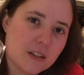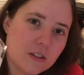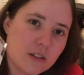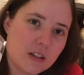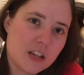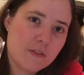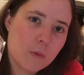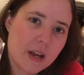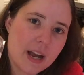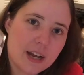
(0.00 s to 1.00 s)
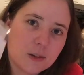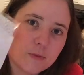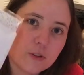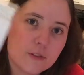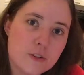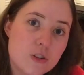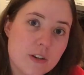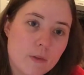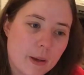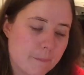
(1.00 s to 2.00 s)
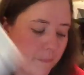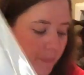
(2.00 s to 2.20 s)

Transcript: good giveaway item for a future giveaway.